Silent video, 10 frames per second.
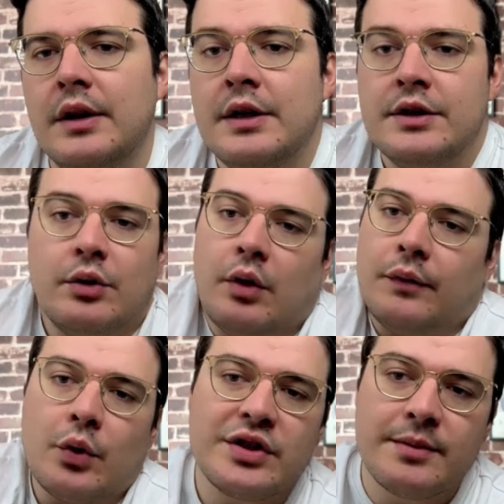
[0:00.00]
So of
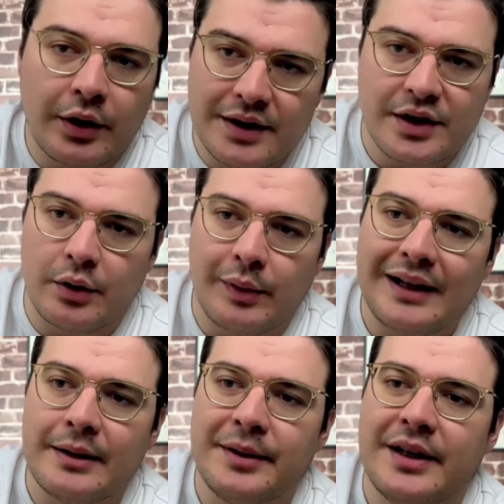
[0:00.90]
course the market is going to
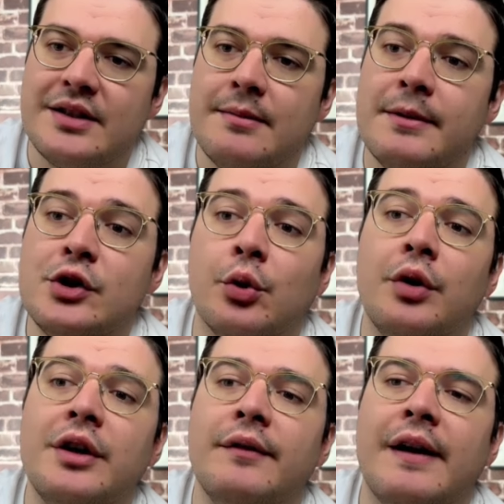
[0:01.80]
rally because the
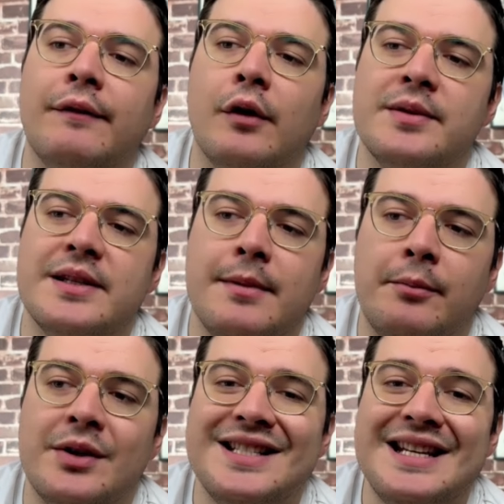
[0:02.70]
majority of FOMC
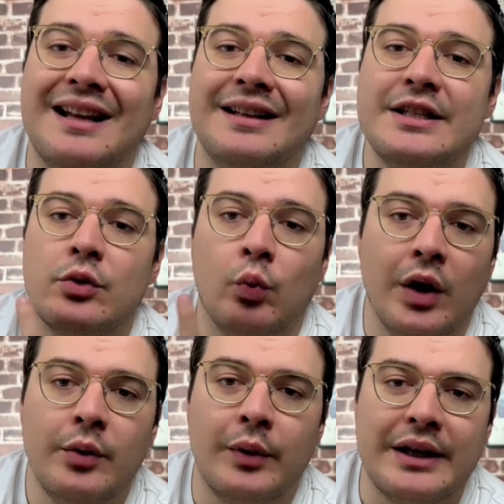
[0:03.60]
members see at least
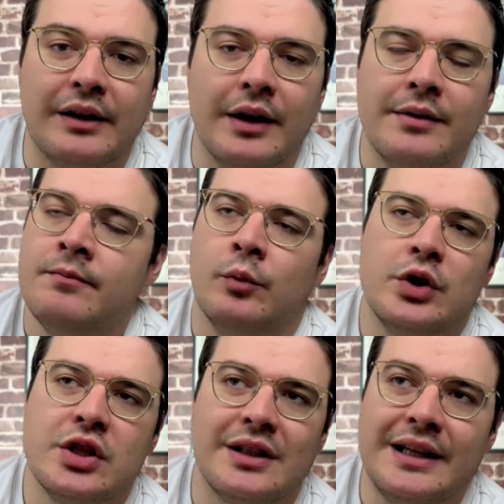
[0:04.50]
1 rate cut, which
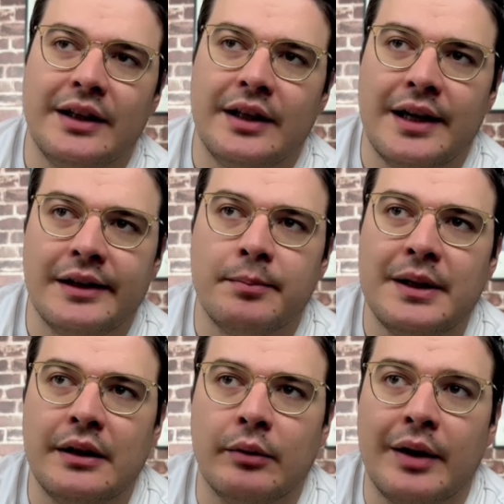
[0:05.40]
is likely going to end up
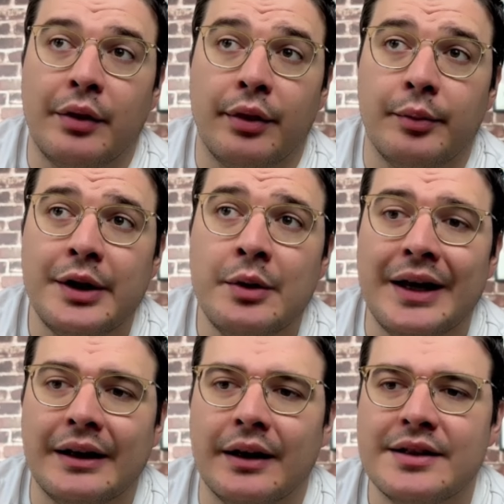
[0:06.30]
being around 3
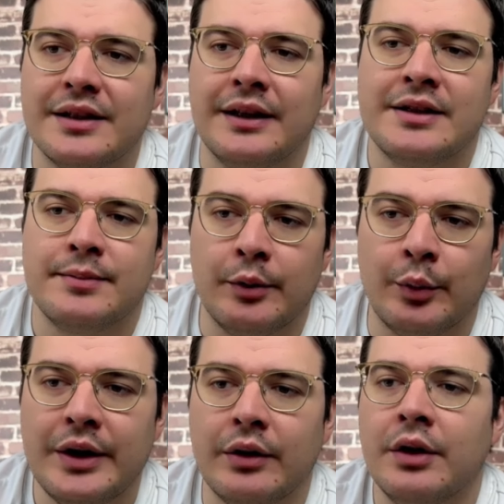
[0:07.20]
rate cuts, let's be
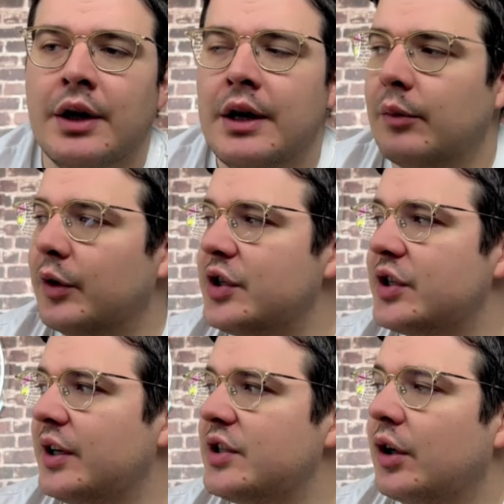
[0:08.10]
real, which is
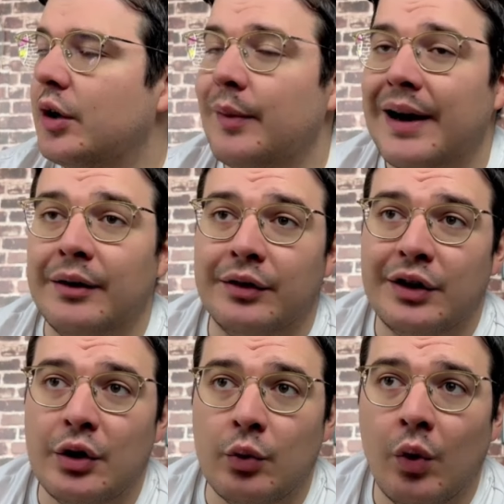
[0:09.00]
going to start around
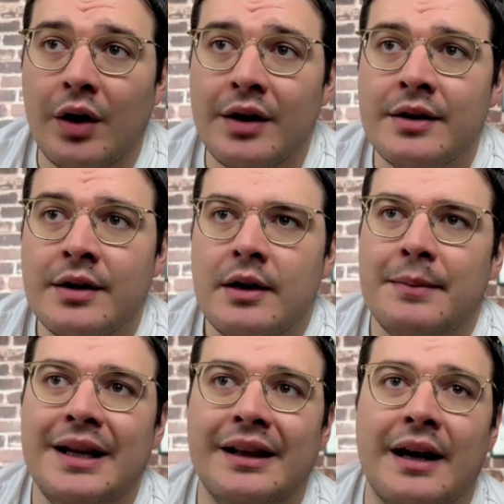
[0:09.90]
Q1,
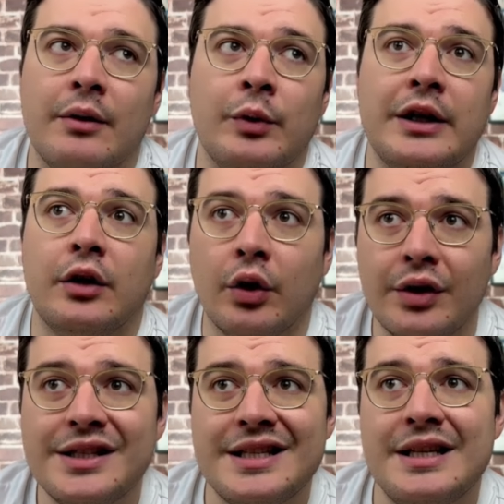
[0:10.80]
meaning that we
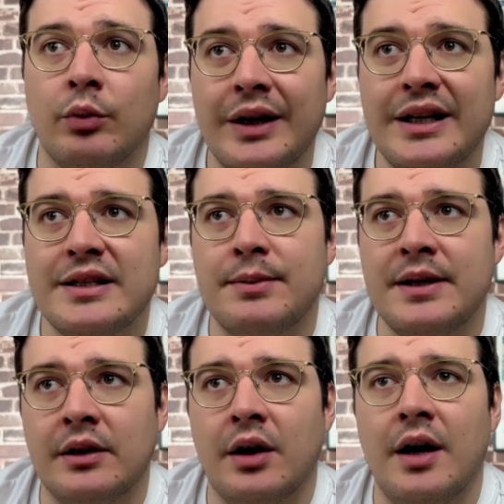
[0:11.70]
could see rates
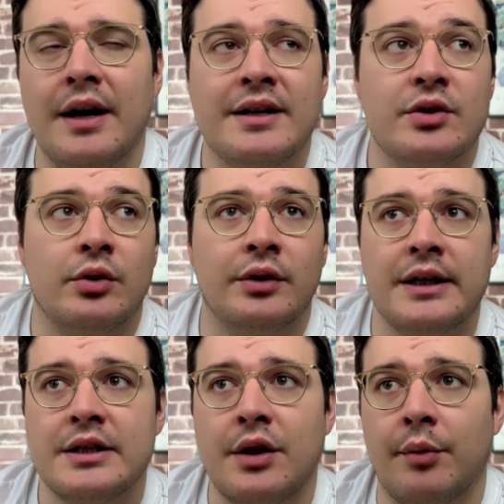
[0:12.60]
being cut as early
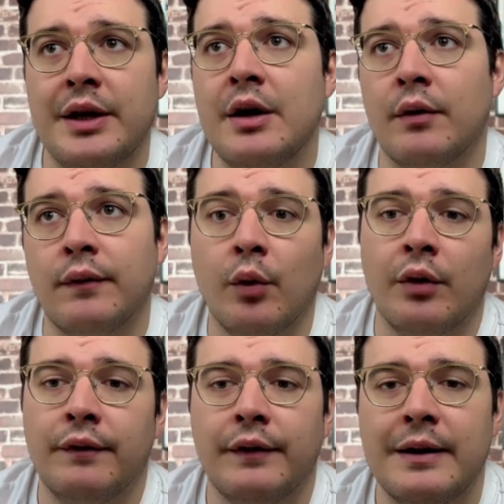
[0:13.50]
as 3 or 4
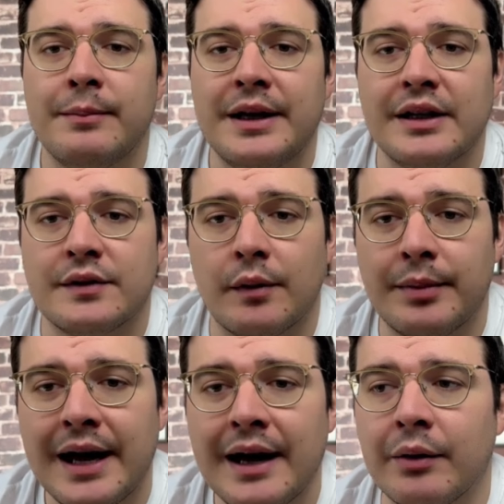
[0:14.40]
Fed meetings from
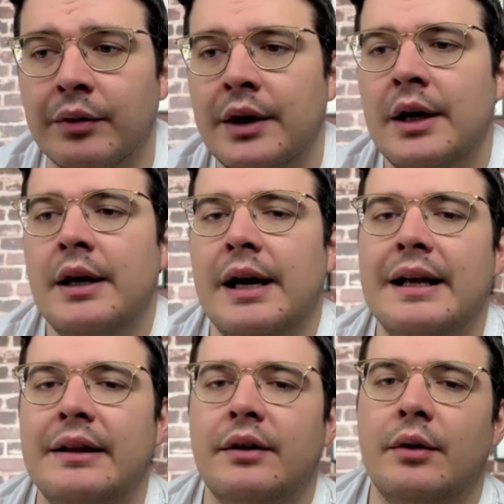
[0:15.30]
now,
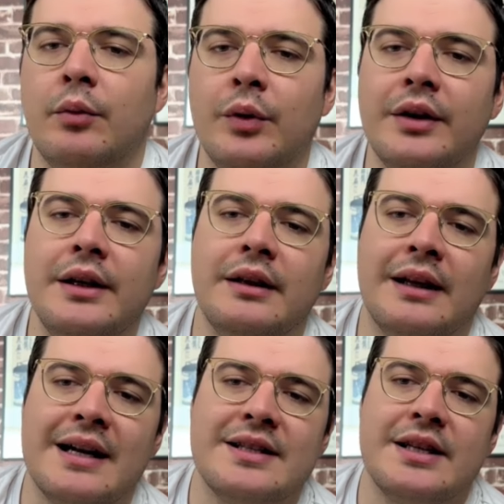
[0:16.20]
and really
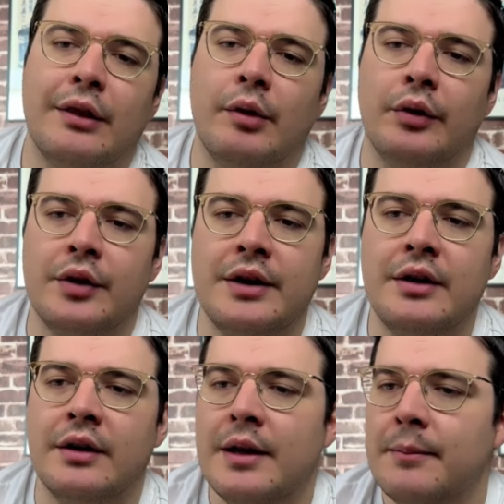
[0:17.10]
lasting throughout the
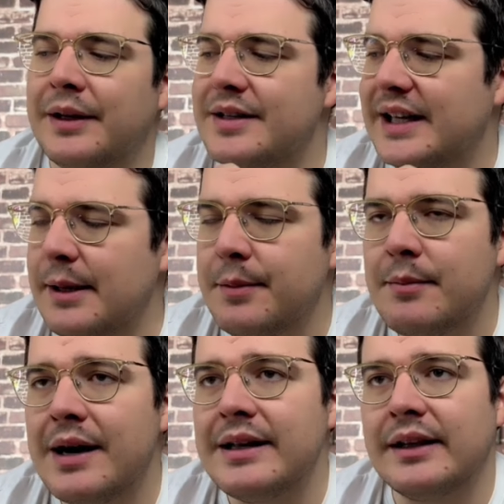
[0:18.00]
year, because keep in
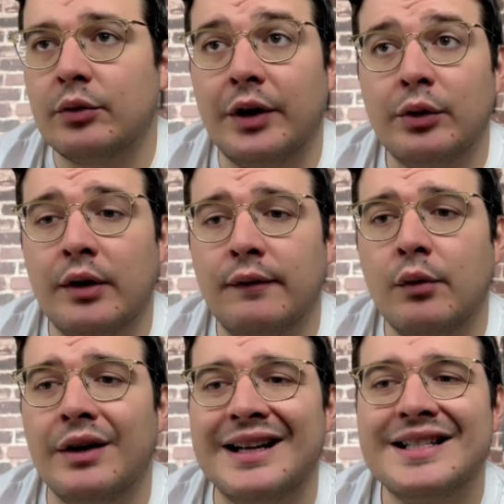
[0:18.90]
mind that
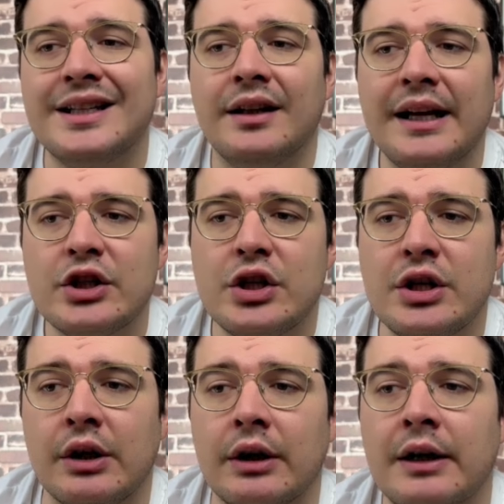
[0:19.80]
2024 is an election
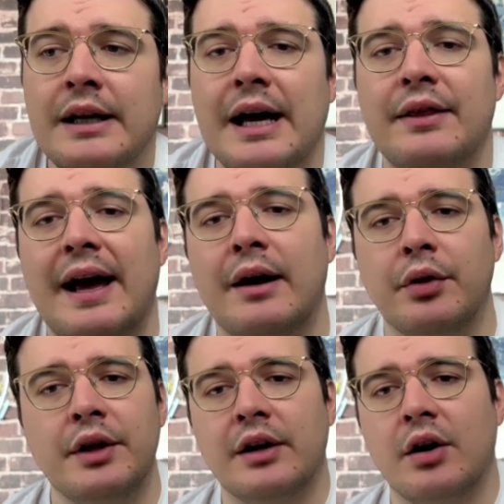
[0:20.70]
year, and the health
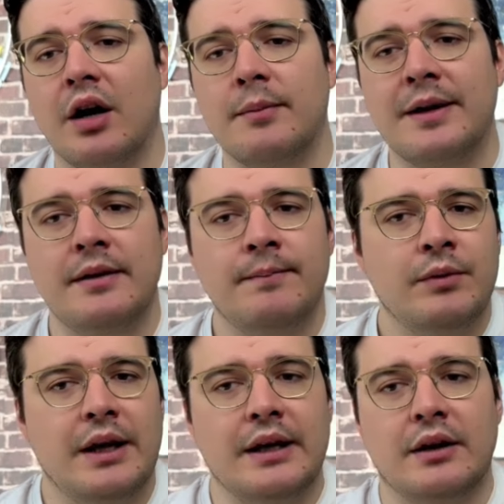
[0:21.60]
of the economy,
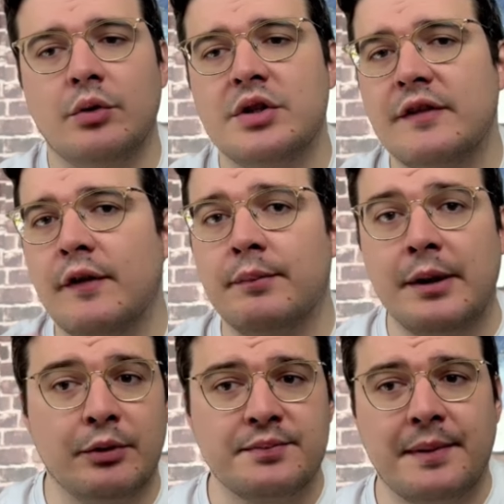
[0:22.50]
inclusive of
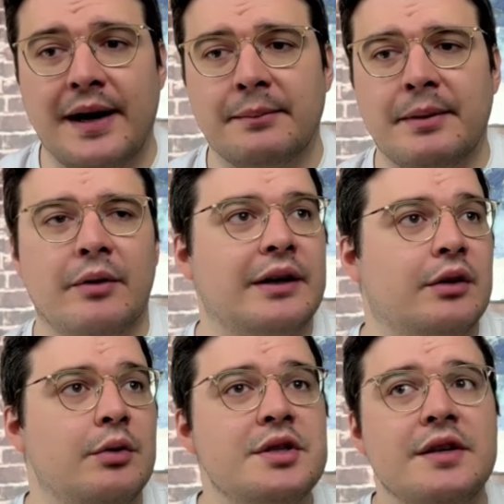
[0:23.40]
people's buying power,
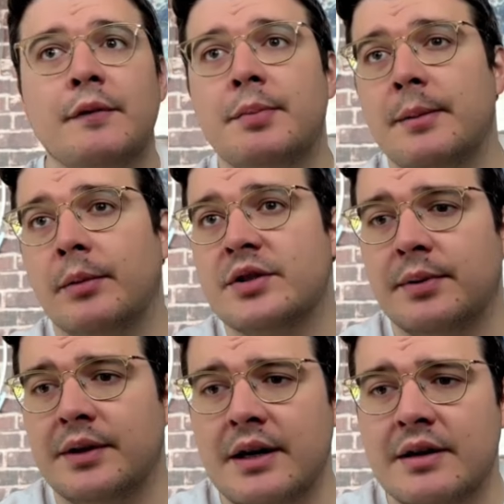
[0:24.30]
inclusive of people's
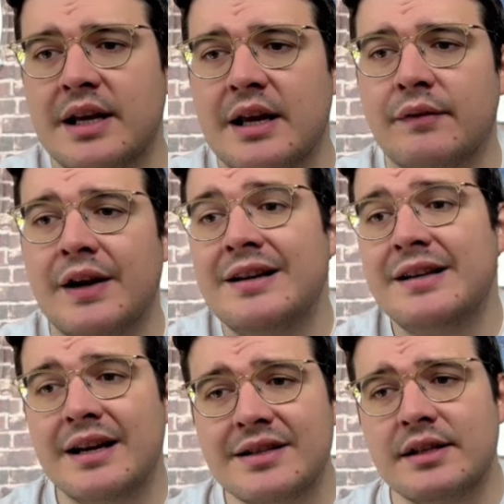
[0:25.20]
ability to save, and
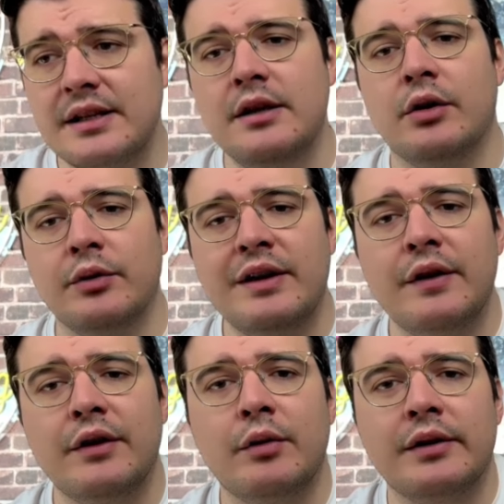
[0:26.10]
yes, even
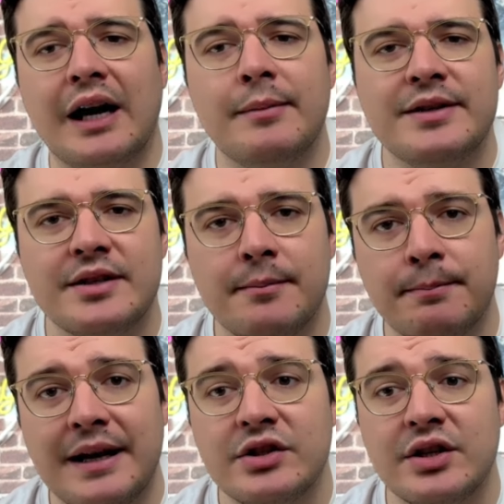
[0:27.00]
their retirements and
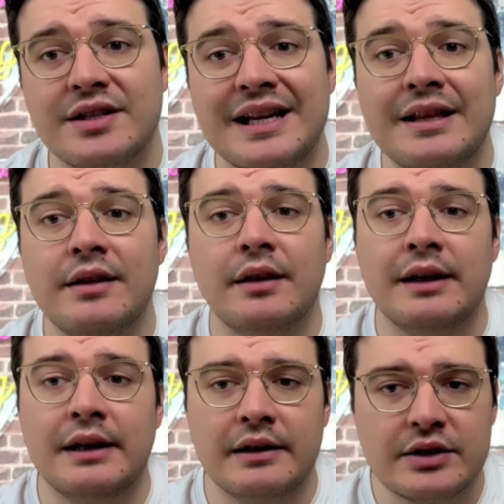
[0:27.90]
pensions in
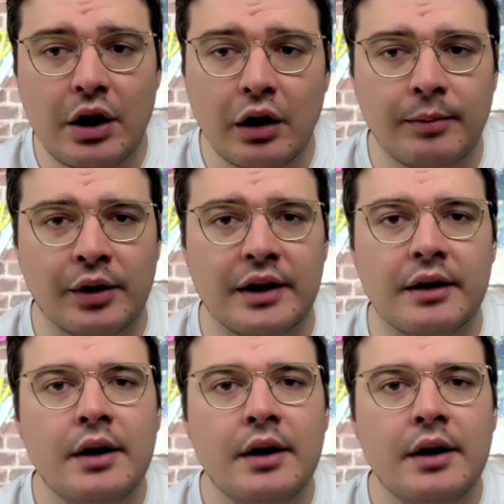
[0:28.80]
the stock market,